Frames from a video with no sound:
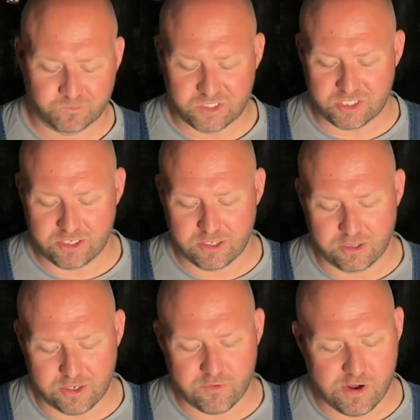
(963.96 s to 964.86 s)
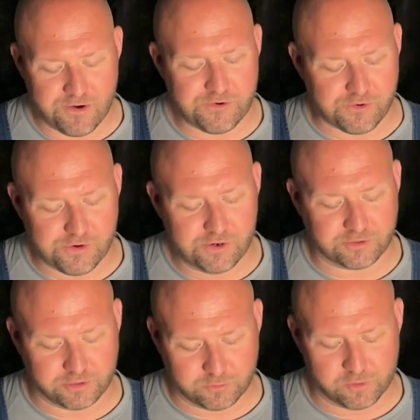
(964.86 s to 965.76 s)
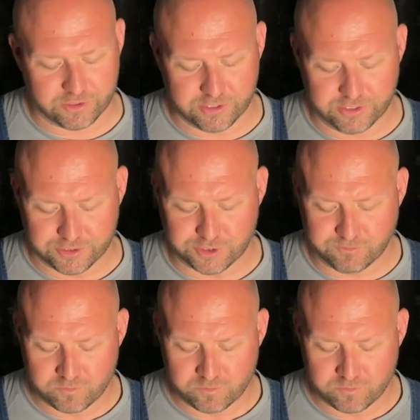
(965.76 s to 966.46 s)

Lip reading: still a little undercooked is what it is.